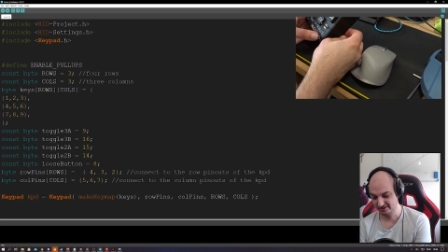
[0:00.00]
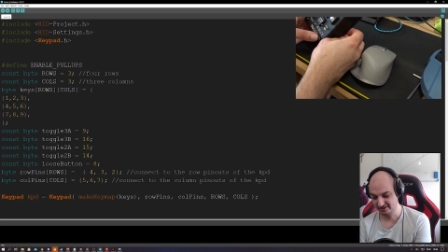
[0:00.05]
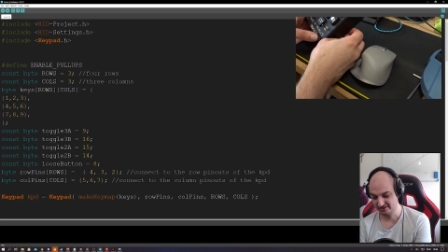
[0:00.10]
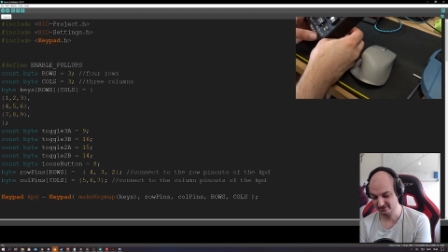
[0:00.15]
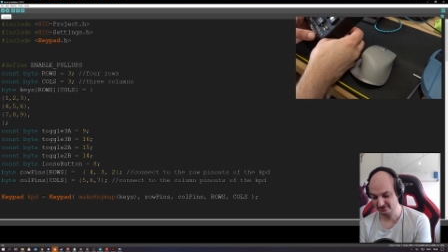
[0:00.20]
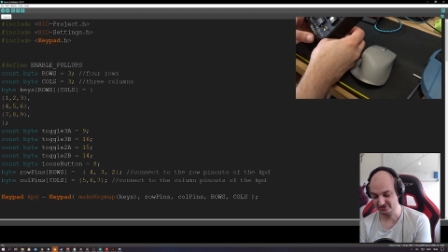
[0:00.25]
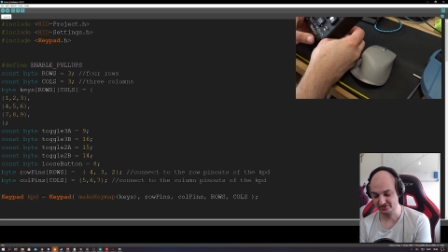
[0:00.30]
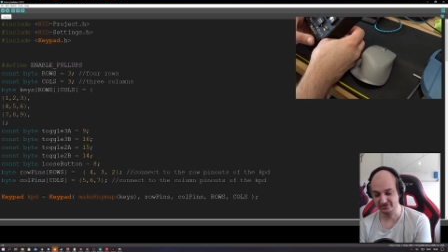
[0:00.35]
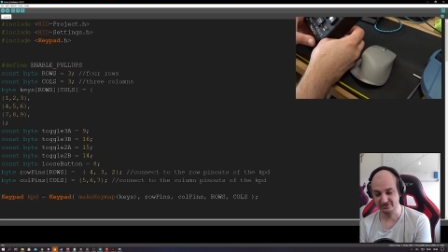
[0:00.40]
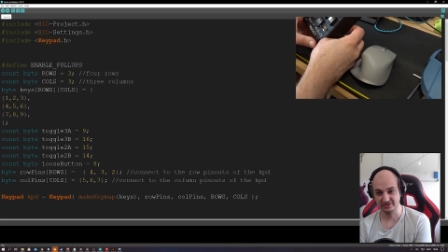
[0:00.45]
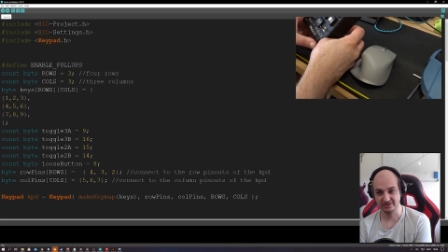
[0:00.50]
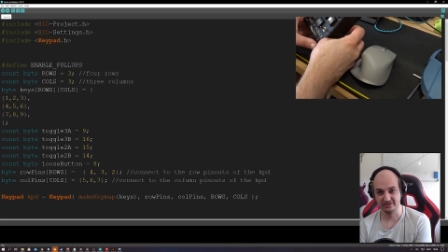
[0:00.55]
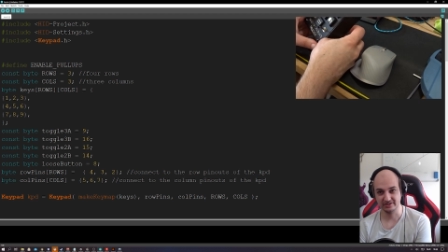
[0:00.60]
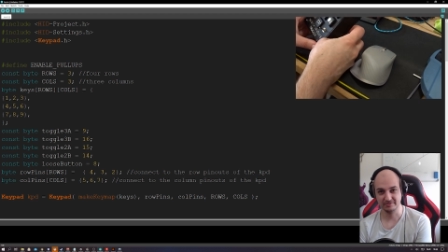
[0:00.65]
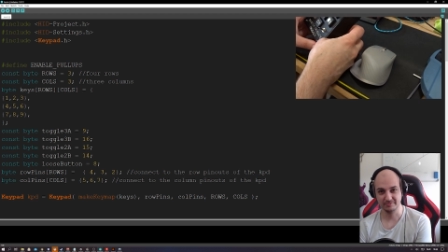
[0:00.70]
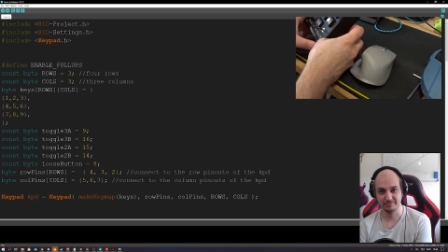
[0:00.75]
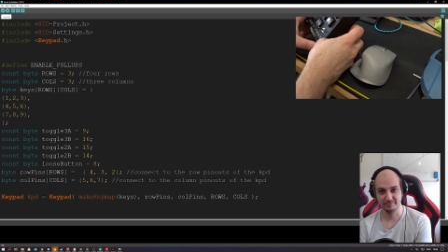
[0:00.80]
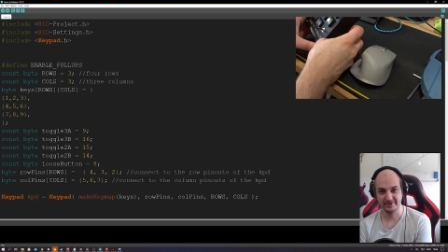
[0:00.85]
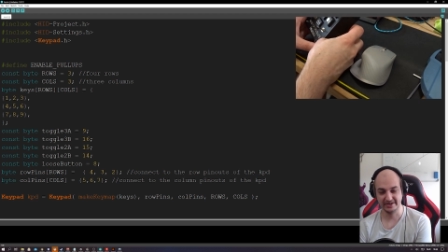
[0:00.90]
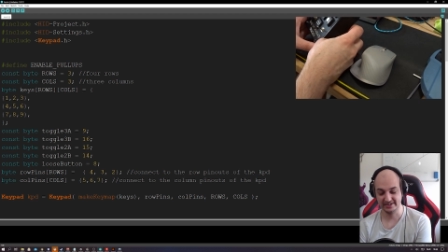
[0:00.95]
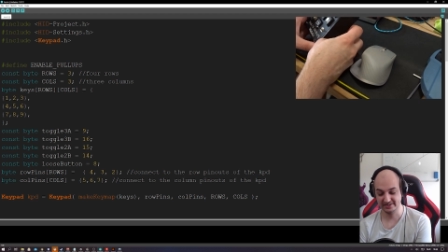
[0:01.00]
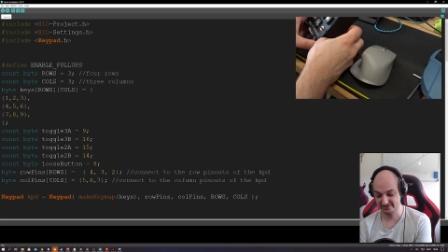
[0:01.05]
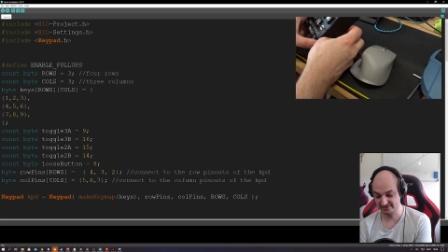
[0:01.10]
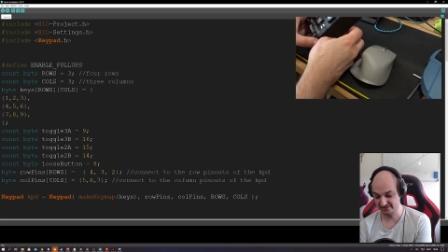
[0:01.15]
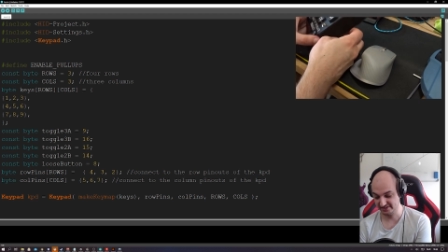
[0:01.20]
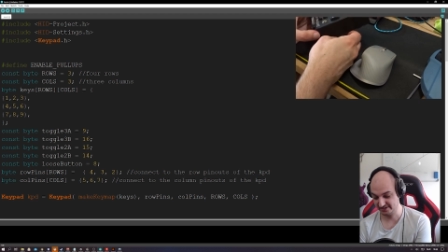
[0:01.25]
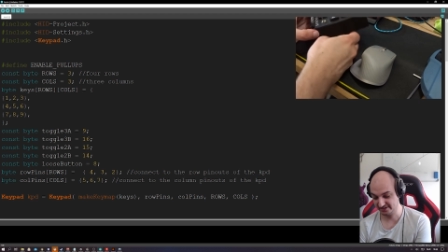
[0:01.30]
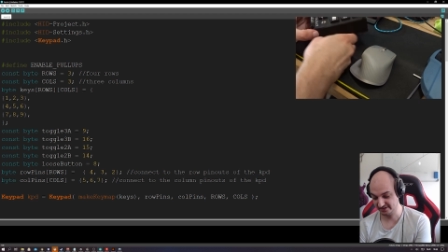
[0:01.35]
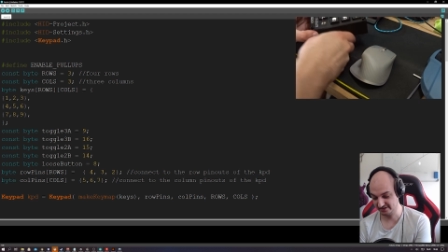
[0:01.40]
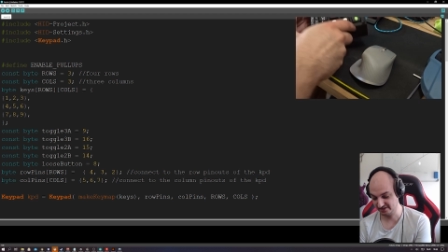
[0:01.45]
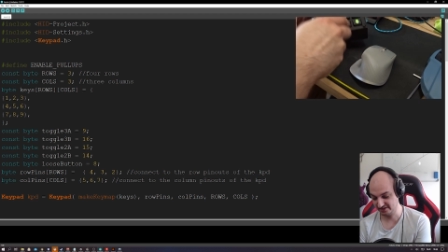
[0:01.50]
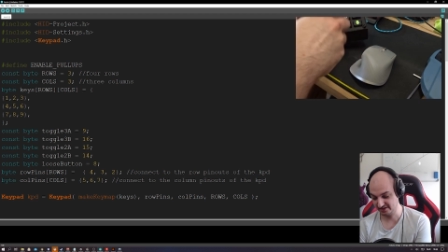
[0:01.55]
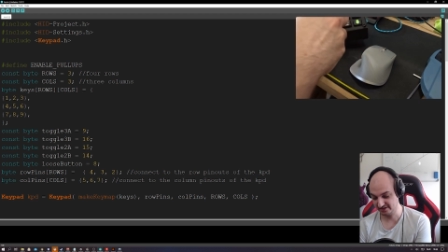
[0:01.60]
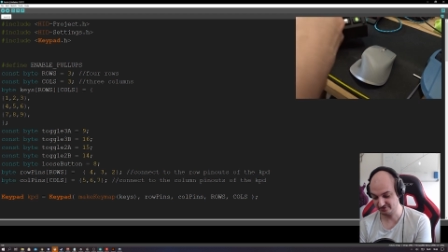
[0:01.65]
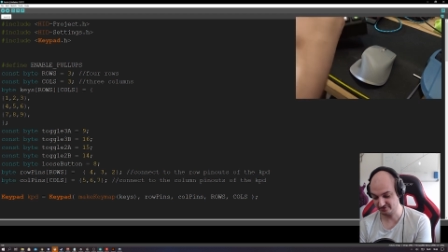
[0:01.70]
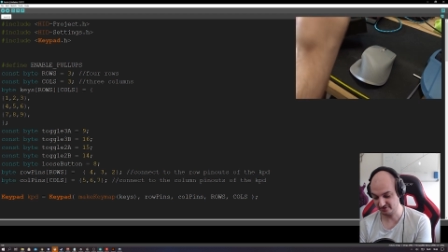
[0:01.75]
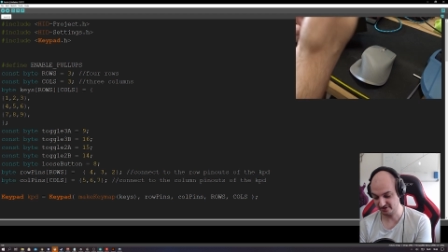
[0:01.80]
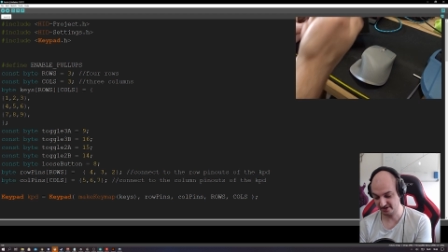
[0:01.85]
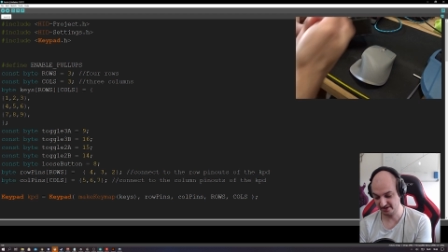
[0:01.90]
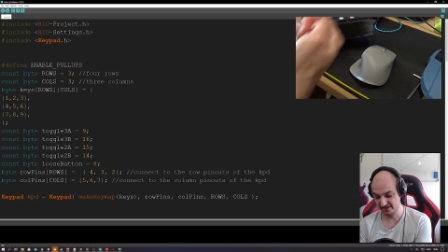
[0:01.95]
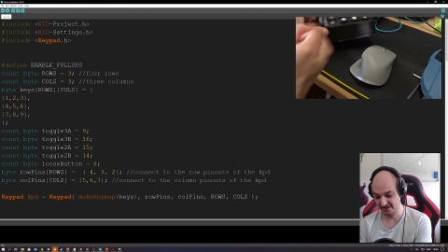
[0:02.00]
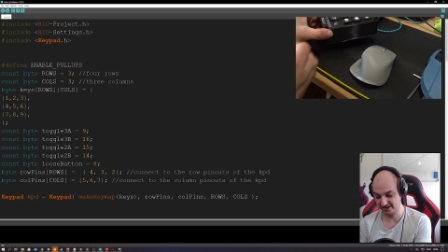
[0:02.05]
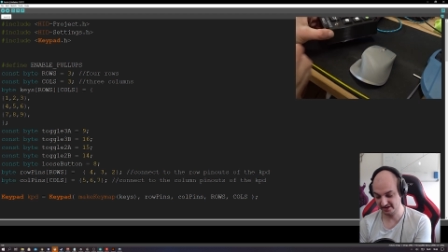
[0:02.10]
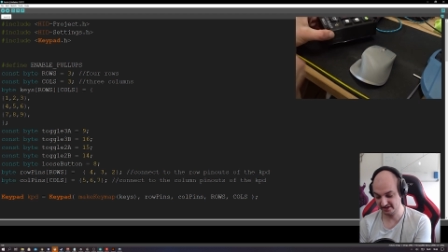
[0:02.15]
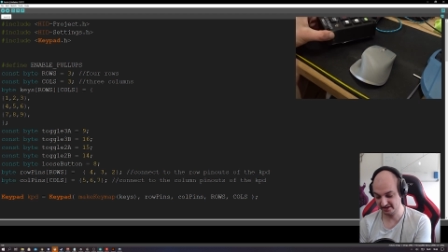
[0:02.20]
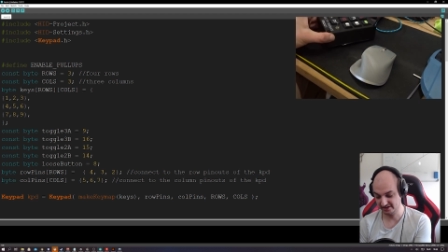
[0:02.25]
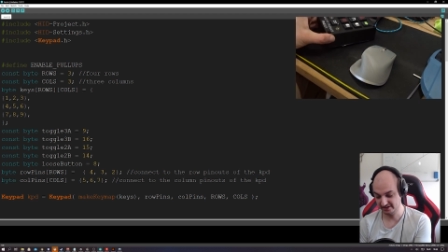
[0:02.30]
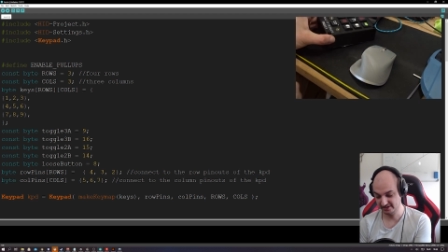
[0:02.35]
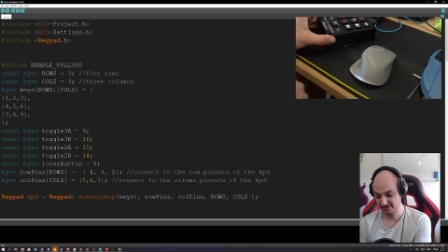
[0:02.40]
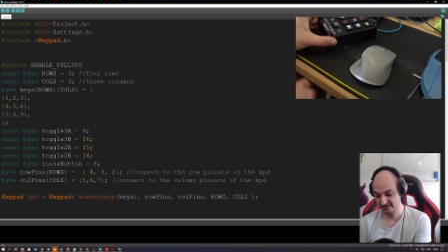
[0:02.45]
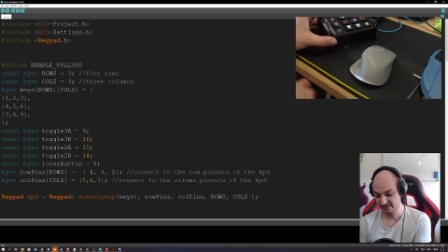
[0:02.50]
just uh, painting, uh, drying,